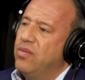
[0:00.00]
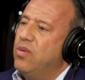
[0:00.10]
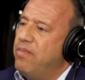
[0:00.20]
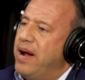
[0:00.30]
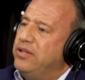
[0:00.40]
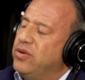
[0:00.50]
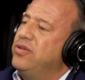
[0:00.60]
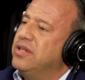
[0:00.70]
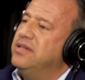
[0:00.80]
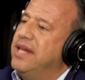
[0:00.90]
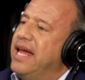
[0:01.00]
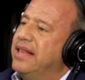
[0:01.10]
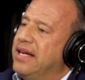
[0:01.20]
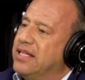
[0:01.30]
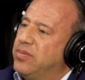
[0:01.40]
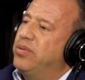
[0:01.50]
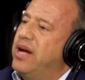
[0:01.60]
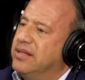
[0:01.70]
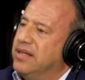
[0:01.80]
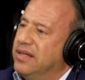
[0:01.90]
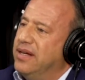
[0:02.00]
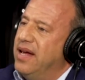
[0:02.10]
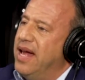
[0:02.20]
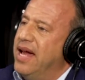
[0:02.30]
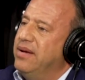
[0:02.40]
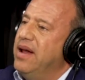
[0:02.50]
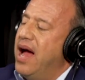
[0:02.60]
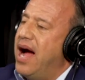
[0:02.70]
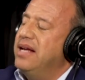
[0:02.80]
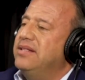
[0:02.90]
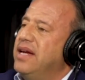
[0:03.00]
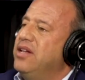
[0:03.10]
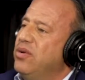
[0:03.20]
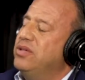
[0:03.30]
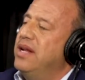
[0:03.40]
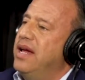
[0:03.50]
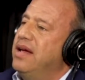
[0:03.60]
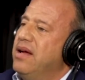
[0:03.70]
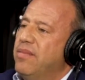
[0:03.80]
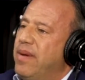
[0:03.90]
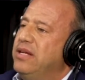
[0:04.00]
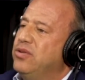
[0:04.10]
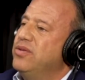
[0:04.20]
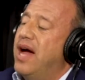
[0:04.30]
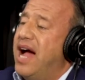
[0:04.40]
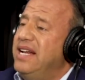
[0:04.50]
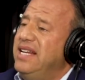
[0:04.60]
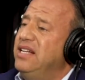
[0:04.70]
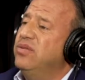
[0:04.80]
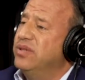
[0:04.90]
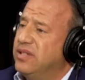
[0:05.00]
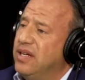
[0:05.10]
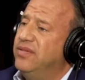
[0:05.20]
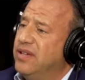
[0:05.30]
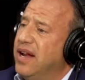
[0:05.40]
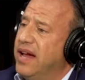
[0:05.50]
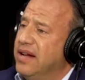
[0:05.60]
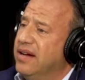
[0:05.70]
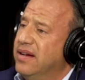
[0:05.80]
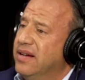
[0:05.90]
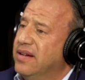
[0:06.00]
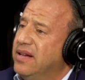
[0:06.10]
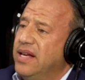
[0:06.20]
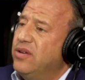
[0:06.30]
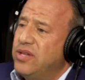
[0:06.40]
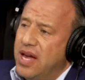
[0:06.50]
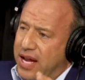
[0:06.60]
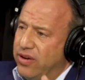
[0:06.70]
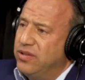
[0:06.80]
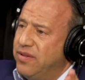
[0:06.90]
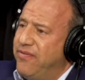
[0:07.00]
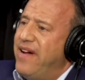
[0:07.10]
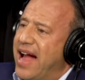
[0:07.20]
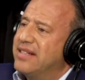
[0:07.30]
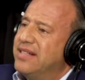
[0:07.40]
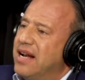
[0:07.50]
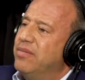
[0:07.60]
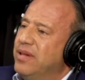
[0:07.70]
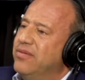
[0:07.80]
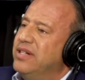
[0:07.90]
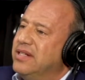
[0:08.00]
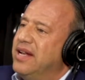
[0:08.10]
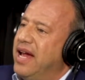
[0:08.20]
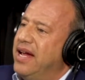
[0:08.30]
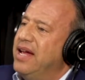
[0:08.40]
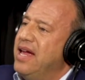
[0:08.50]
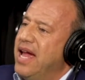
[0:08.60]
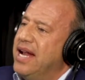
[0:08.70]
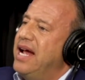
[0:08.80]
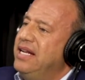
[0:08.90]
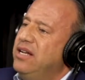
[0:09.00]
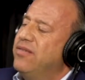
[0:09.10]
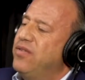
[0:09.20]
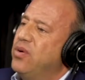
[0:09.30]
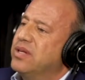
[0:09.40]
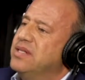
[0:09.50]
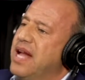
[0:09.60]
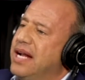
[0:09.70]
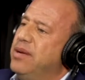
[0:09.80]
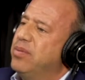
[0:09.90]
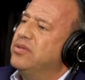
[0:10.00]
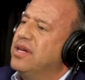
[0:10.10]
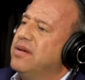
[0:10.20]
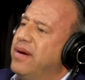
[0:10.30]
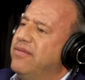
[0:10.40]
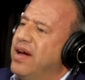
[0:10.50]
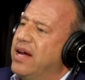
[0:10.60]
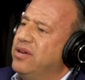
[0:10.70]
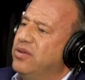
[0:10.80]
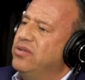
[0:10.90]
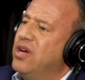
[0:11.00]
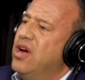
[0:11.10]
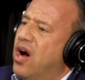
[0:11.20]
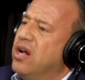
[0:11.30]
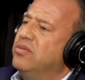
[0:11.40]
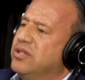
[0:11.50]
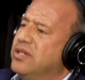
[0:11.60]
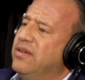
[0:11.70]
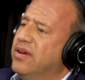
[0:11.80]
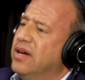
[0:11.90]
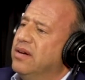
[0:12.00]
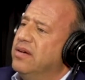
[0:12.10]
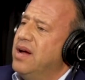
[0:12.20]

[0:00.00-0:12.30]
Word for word: Well, my truth is daily, it's present. And I say, you know, today, my truth, I need to receive today. Here's, here's the facts that I'm living today, and I need to focus 90% of my values on receiving.